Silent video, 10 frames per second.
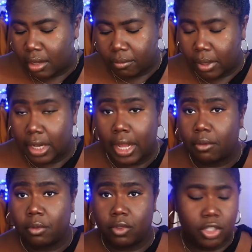and that
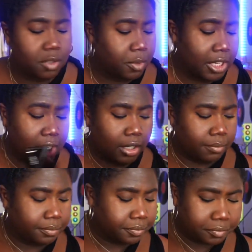would just be it.
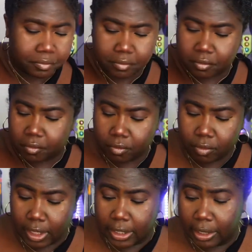
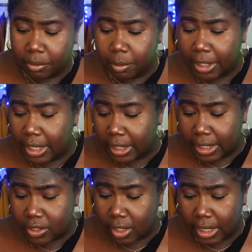That would be it.
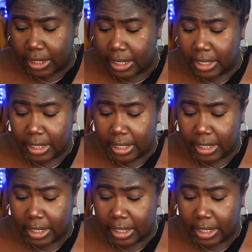That's all I need in